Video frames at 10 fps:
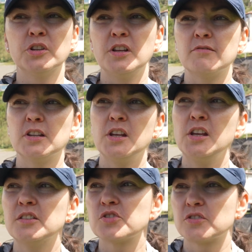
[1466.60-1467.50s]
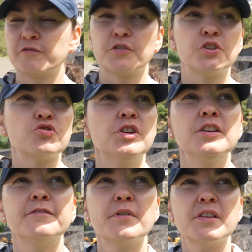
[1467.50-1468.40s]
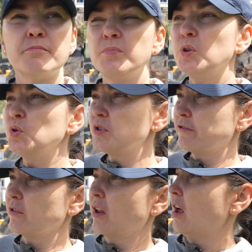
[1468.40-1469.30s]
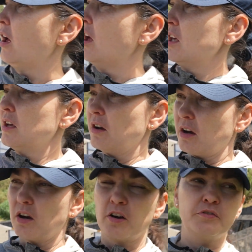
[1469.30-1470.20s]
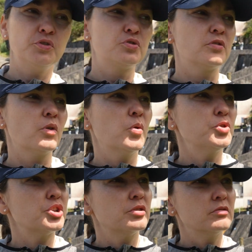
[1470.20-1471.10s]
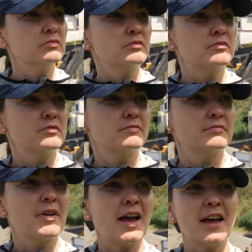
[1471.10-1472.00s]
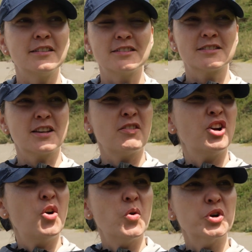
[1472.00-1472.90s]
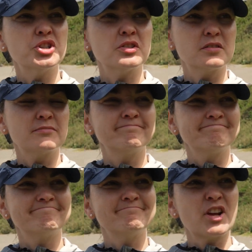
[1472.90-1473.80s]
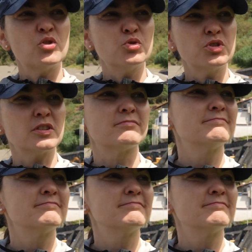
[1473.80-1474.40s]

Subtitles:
to even eat, just for a drink with a beautiful view to the ocean and this gorgeous rooster.